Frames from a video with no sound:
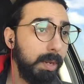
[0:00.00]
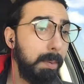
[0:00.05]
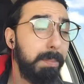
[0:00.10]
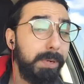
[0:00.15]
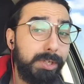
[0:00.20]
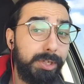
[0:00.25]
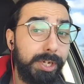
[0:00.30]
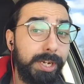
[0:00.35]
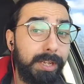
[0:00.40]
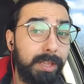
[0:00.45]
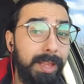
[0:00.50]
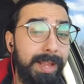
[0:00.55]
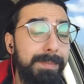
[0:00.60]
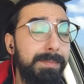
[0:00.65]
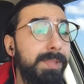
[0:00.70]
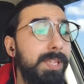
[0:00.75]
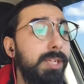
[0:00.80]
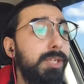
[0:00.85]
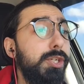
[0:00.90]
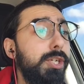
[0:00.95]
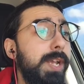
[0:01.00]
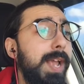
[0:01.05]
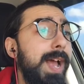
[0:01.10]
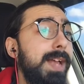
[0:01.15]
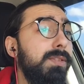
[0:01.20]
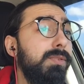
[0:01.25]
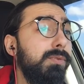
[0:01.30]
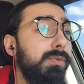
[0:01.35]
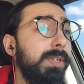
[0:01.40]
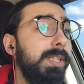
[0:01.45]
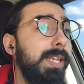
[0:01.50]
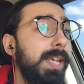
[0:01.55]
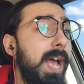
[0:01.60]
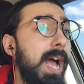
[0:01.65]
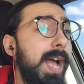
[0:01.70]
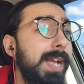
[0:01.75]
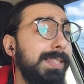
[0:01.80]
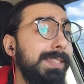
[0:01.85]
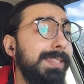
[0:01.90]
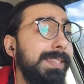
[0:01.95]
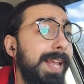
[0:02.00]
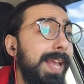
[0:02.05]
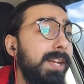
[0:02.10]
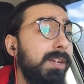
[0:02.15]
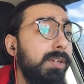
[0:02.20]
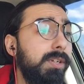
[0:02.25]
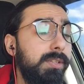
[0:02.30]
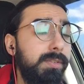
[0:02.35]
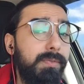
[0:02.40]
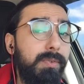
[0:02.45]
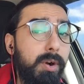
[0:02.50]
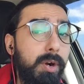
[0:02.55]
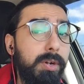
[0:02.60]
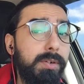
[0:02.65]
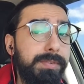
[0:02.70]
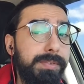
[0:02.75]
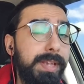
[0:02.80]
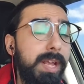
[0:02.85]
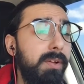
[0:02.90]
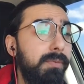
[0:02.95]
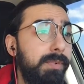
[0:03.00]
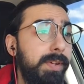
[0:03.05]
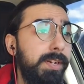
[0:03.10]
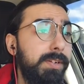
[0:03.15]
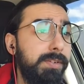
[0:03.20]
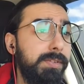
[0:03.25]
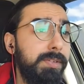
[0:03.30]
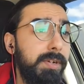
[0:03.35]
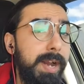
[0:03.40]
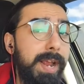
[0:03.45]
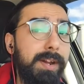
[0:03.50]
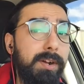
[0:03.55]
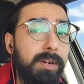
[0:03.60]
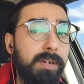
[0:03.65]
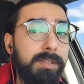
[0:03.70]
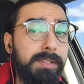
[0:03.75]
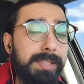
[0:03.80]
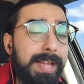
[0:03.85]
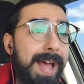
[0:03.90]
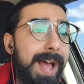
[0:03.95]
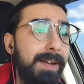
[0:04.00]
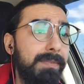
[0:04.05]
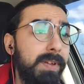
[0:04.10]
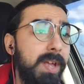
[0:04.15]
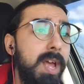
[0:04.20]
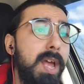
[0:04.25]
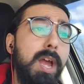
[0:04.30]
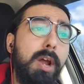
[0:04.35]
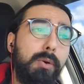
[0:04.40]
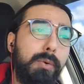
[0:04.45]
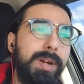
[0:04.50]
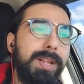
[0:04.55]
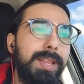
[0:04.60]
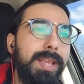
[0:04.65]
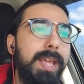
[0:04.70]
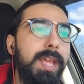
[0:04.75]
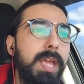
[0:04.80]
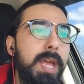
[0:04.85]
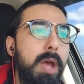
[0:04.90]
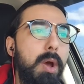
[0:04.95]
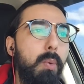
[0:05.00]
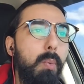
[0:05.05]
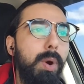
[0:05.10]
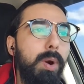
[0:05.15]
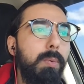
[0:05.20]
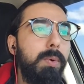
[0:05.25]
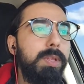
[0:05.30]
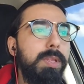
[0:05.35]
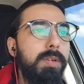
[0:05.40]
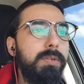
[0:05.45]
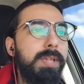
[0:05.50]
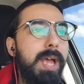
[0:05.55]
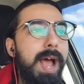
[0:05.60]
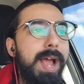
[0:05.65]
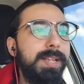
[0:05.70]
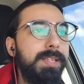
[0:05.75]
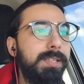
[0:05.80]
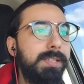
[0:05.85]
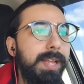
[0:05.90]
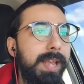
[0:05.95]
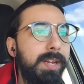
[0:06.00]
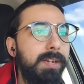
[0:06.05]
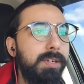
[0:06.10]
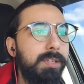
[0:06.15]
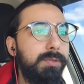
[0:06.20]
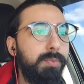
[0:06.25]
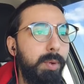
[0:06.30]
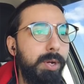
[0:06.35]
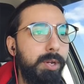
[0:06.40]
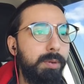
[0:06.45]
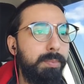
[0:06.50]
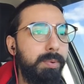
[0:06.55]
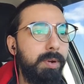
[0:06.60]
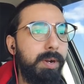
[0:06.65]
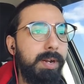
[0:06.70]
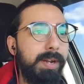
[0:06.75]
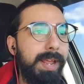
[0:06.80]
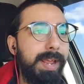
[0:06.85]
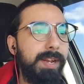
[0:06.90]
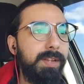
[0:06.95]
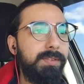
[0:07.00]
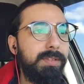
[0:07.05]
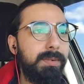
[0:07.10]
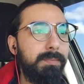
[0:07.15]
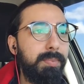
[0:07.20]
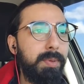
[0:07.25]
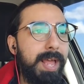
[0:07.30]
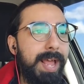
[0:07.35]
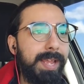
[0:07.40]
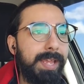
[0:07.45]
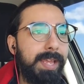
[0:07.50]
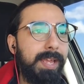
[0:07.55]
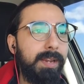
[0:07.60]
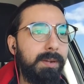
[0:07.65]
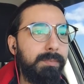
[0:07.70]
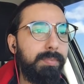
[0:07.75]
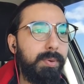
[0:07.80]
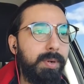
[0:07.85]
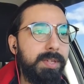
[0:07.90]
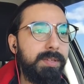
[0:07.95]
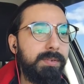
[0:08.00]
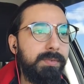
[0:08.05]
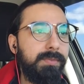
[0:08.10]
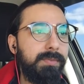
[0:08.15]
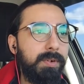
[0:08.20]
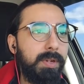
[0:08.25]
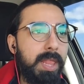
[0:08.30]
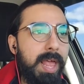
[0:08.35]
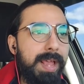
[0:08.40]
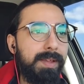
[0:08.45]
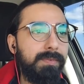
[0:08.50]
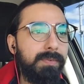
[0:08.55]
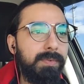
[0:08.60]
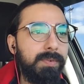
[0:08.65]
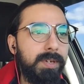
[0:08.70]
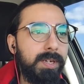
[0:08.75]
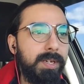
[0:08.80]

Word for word: But she claims that she has really high standards for herself and her staff. Really? Where were those high standards when you put an innocent black kid in prison for life?